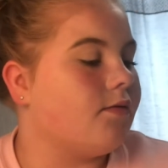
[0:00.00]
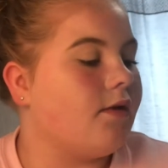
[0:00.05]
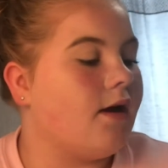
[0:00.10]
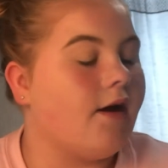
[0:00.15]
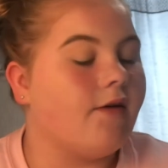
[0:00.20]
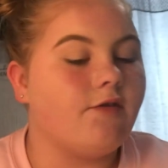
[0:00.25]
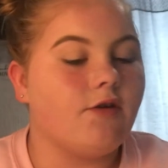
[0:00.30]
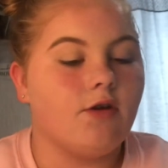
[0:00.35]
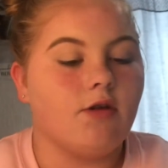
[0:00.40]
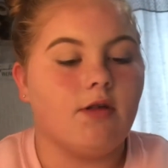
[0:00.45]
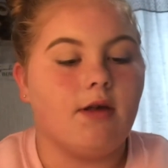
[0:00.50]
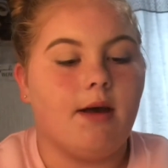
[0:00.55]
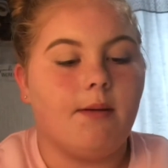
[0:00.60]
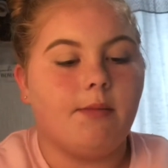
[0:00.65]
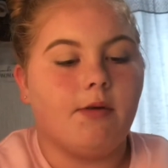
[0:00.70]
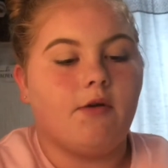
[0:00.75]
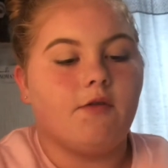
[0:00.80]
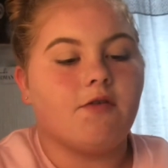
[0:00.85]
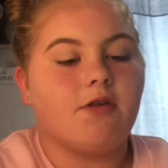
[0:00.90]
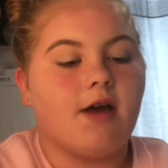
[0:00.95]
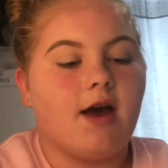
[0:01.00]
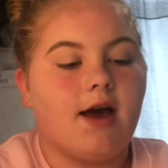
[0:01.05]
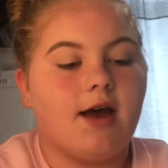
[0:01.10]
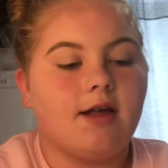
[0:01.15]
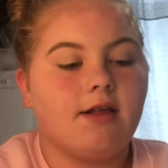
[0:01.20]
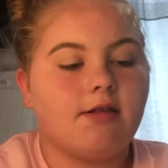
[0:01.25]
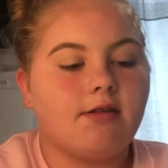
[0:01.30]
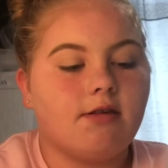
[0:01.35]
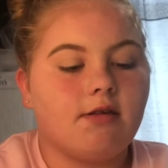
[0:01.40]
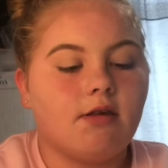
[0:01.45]
I've used like both
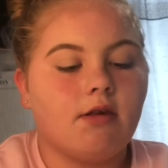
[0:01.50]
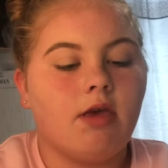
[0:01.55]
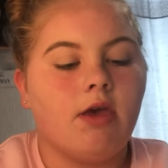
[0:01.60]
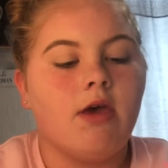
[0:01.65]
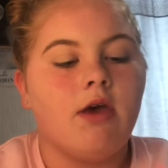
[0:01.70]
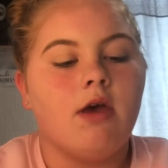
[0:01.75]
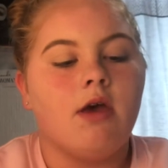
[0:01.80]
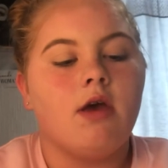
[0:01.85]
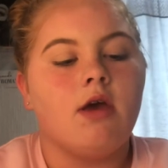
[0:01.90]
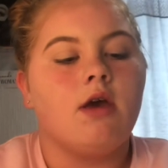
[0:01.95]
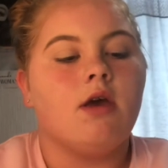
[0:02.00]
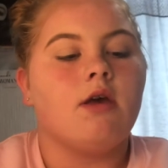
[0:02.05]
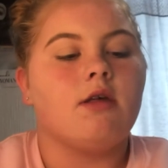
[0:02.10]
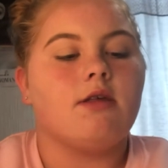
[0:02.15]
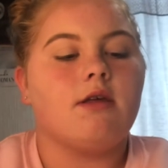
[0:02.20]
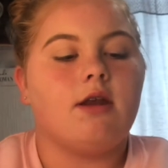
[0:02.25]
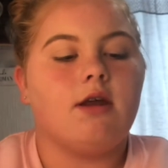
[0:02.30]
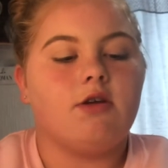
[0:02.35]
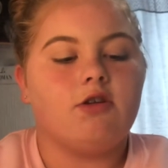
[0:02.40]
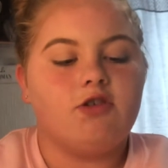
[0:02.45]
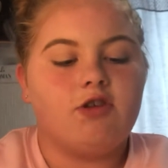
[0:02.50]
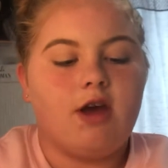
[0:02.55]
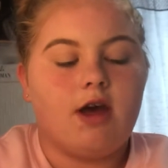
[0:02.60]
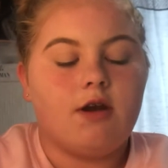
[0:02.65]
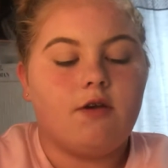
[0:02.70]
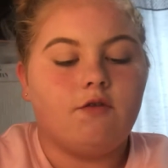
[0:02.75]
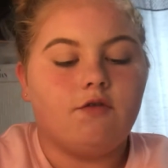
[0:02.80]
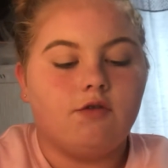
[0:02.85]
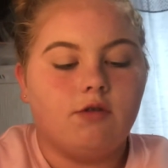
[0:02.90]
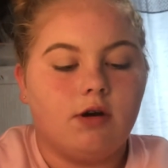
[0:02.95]
sides, so now I'll just get
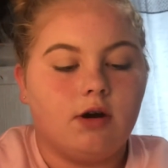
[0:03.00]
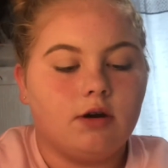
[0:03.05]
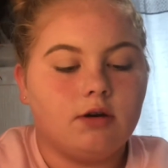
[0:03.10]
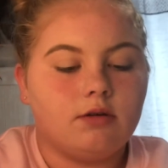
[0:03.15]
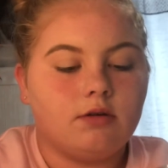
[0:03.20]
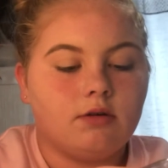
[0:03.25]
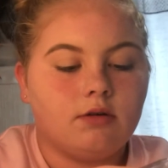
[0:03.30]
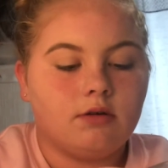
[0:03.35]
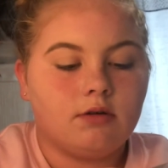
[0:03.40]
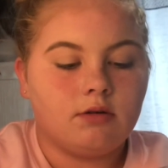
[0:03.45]
another one